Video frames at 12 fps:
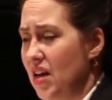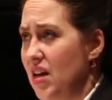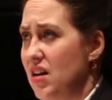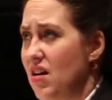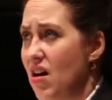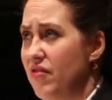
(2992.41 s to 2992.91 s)

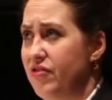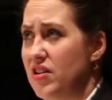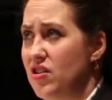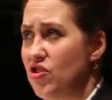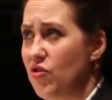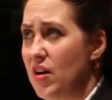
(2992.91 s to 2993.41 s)
and often
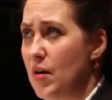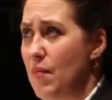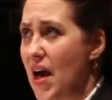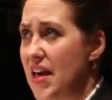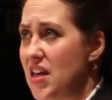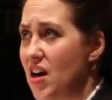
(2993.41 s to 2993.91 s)
during
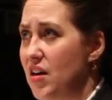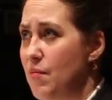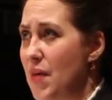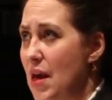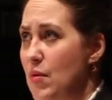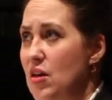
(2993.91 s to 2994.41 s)
my
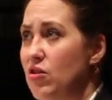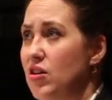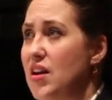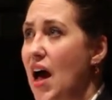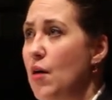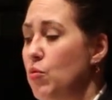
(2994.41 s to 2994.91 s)
young
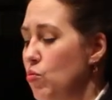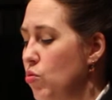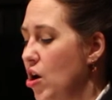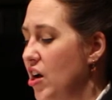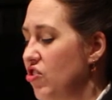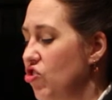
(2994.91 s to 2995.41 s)
babyhood I would
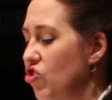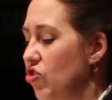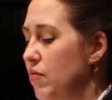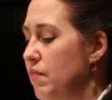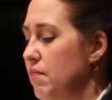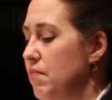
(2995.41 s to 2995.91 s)
watch
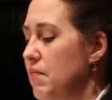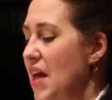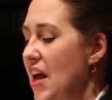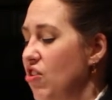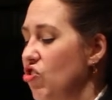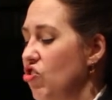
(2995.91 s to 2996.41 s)

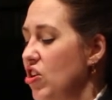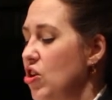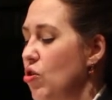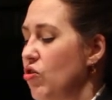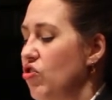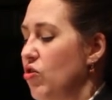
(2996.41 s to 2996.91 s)
as she
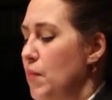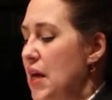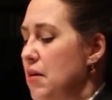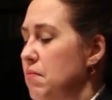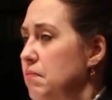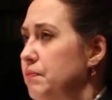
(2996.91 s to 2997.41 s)
nursed me.